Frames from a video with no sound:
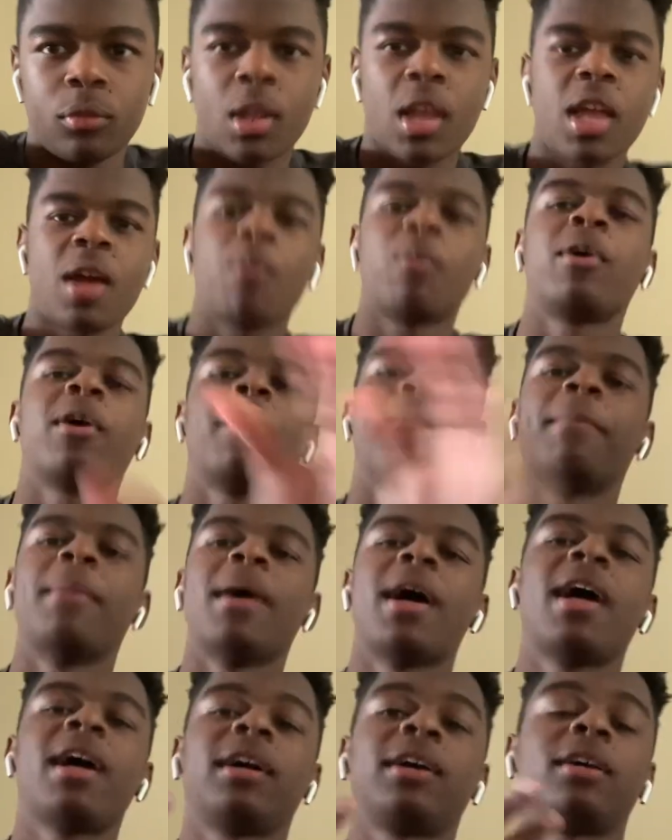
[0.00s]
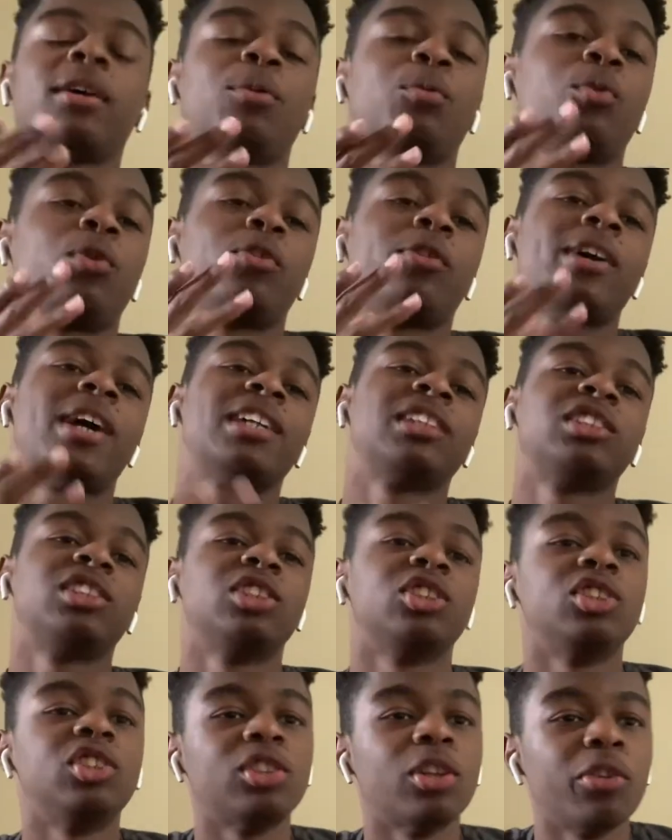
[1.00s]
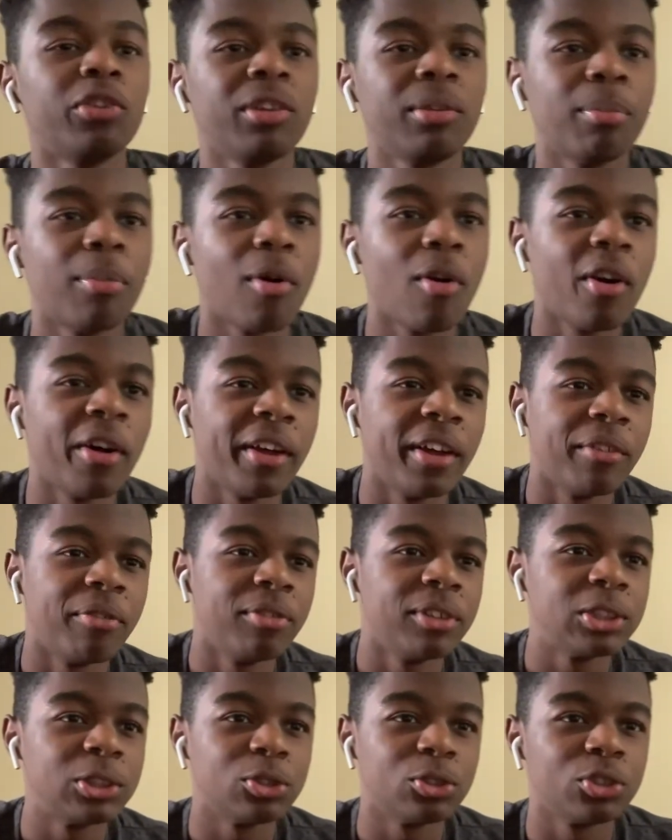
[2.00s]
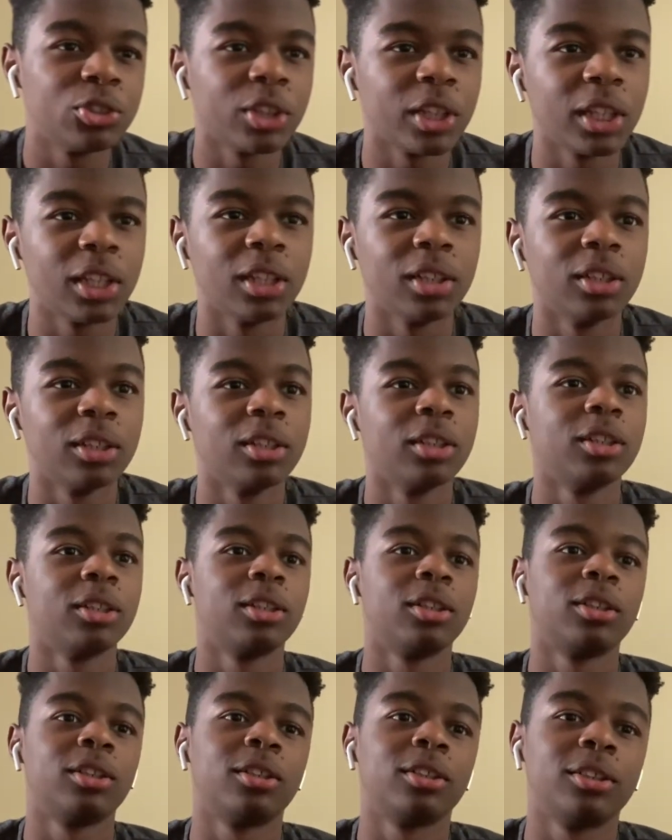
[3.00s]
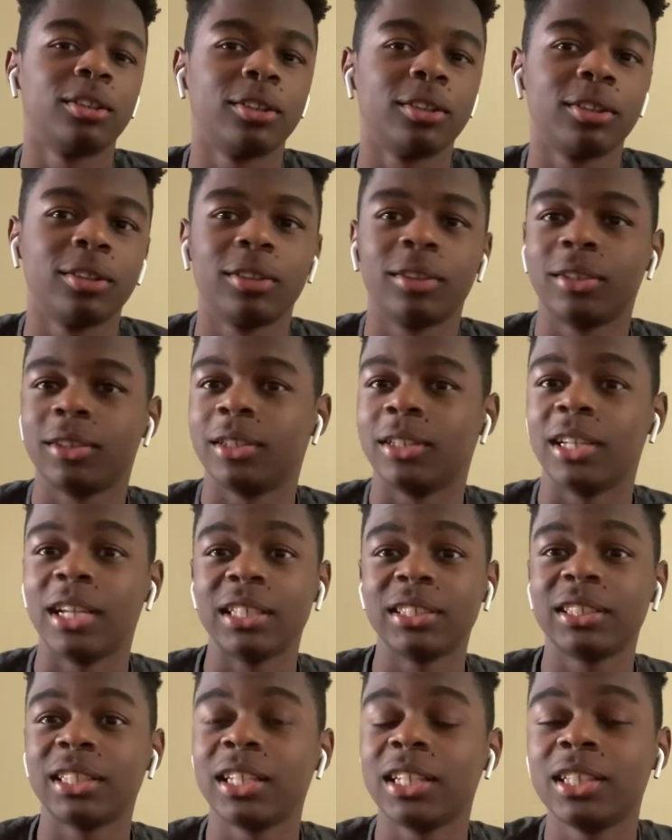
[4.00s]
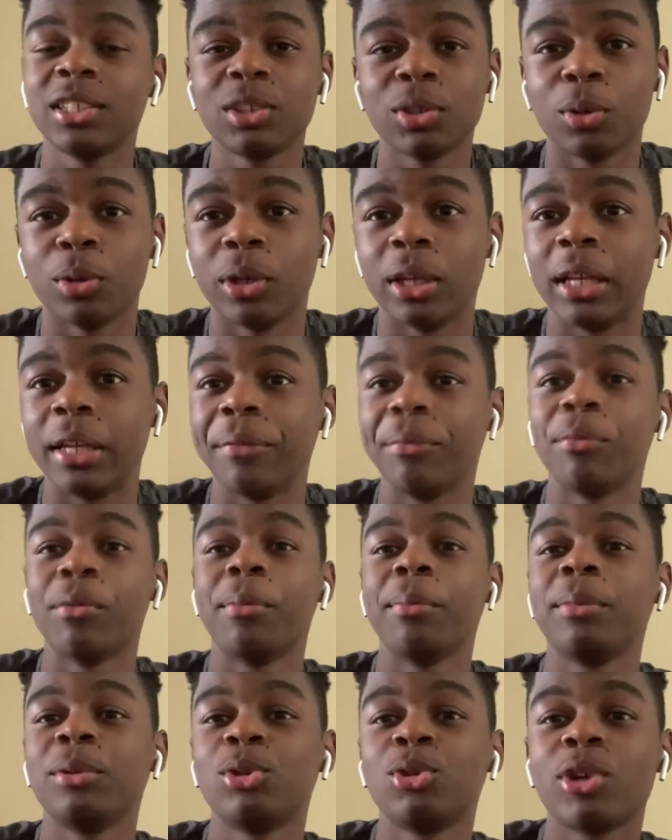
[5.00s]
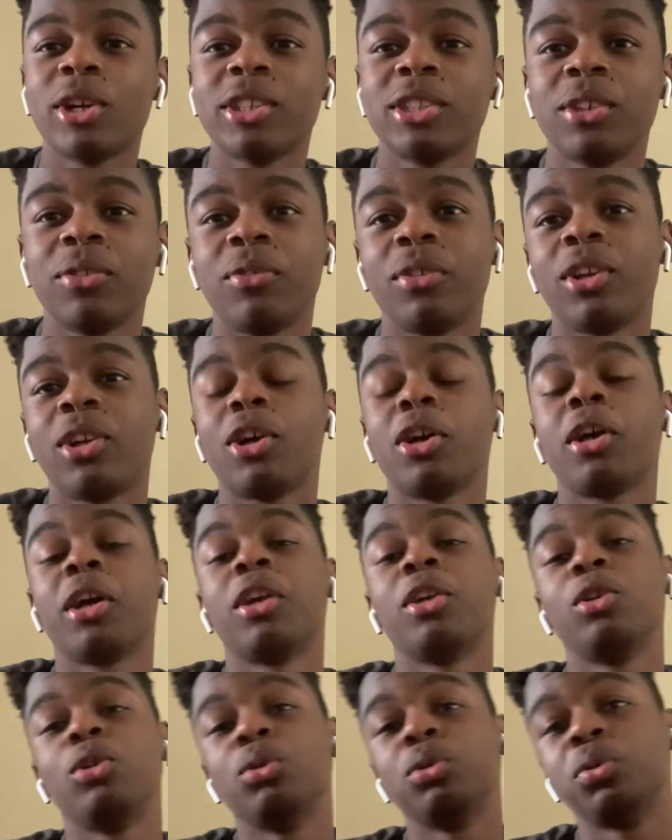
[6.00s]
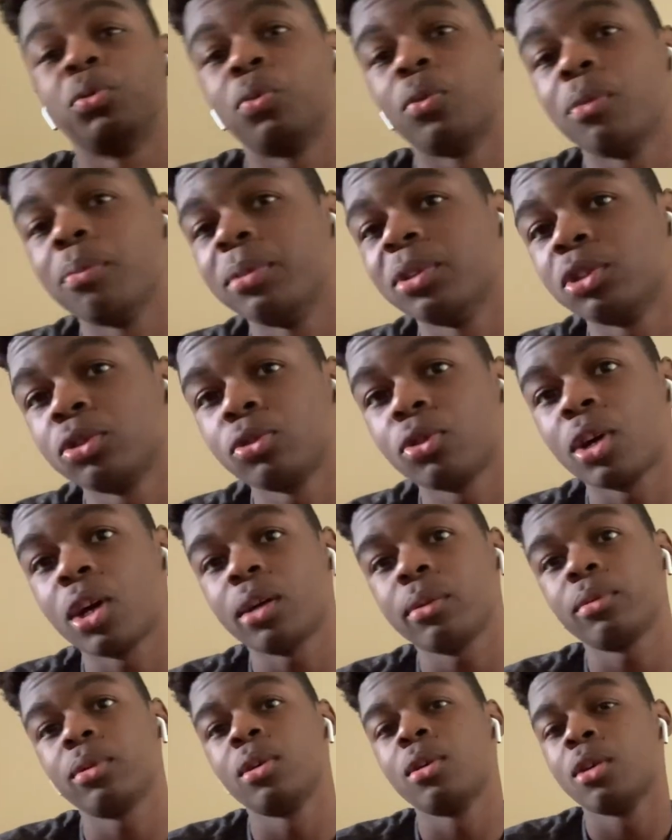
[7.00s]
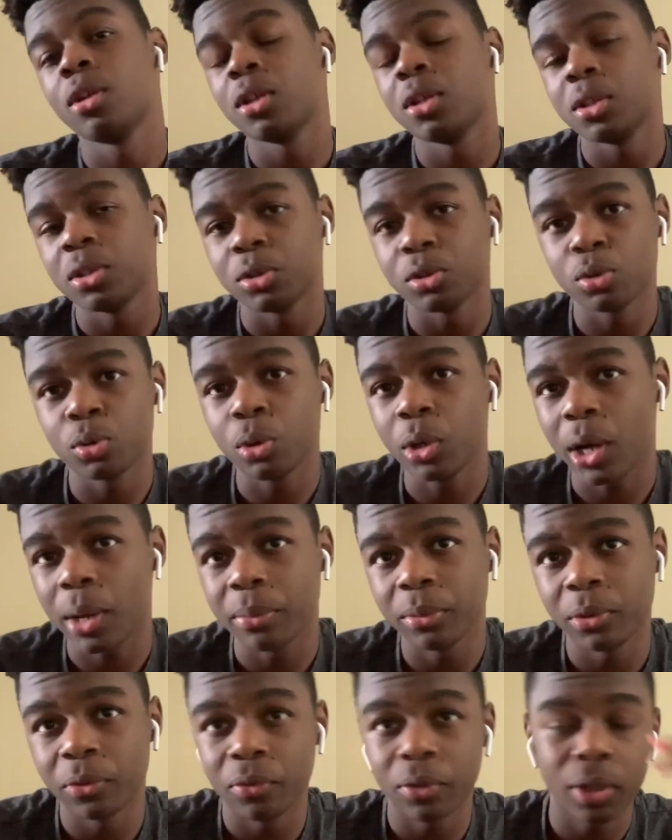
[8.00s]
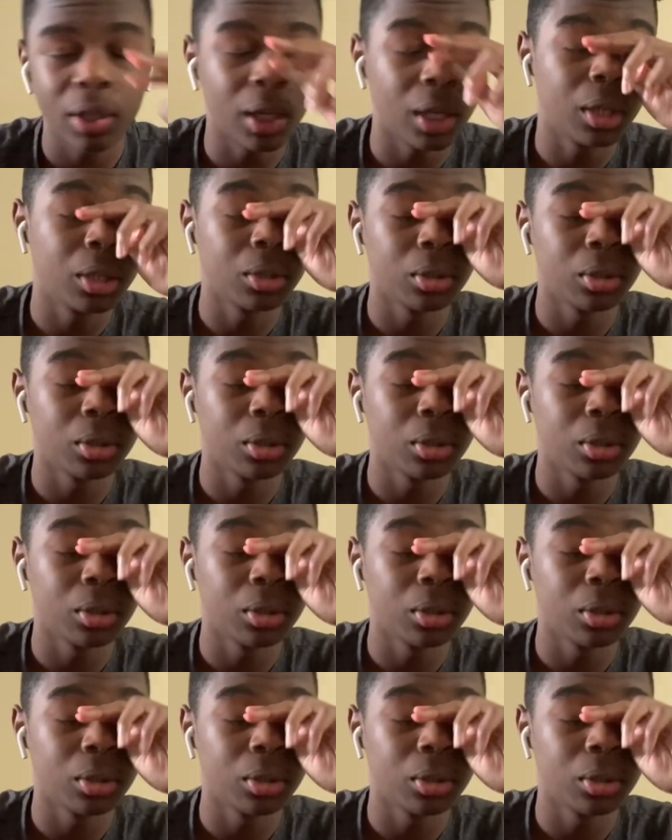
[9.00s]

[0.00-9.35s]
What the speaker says: And we are back with a reaction to Sonny Boy official trailer. Let's get into it. If you want me to react to a video, all I gotta do is one, be subscribed, and two, comment the video.